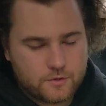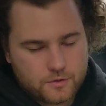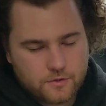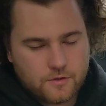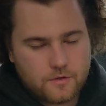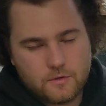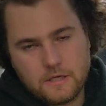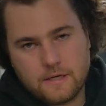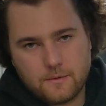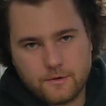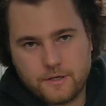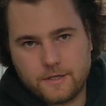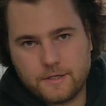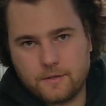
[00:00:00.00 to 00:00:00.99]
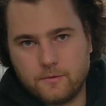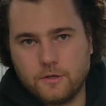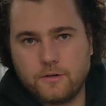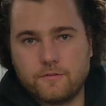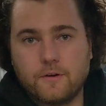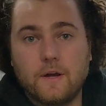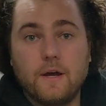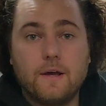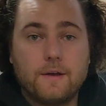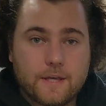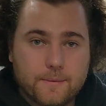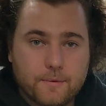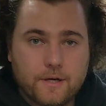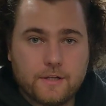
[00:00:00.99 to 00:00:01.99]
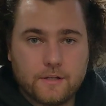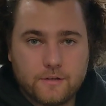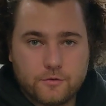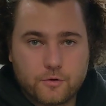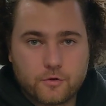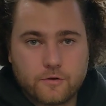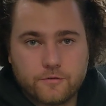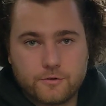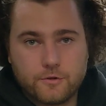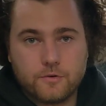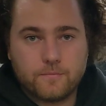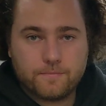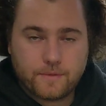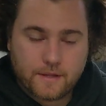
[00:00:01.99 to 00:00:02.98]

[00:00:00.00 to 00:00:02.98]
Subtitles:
Sure, yeah, why not, whatever. He might leave you a review.